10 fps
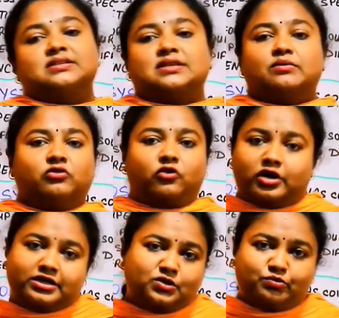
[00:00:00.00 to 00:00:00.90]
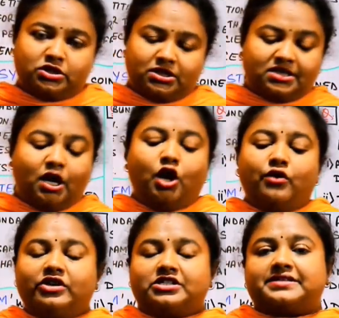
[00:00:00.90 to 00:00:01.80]
is some foreign species
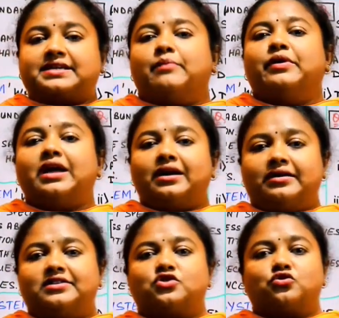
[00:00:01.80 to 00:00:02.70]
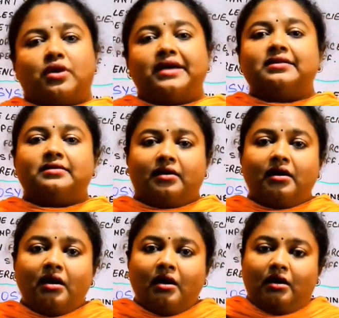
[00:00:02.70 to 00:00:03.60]
which is coming and destroying
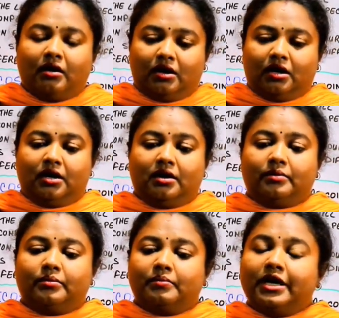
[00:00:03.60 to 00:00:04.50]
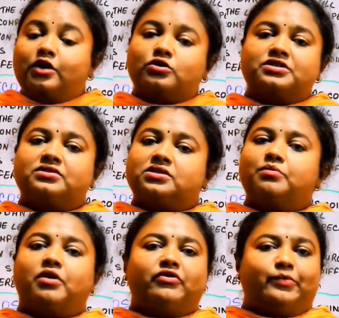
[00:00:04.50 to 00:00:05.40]
the
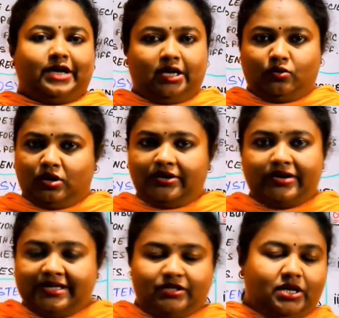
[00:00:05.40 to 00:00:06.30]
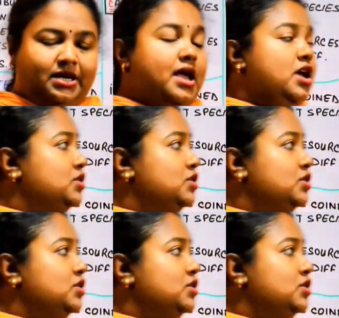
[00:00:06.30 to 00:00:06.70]
ecosystem of a particular region.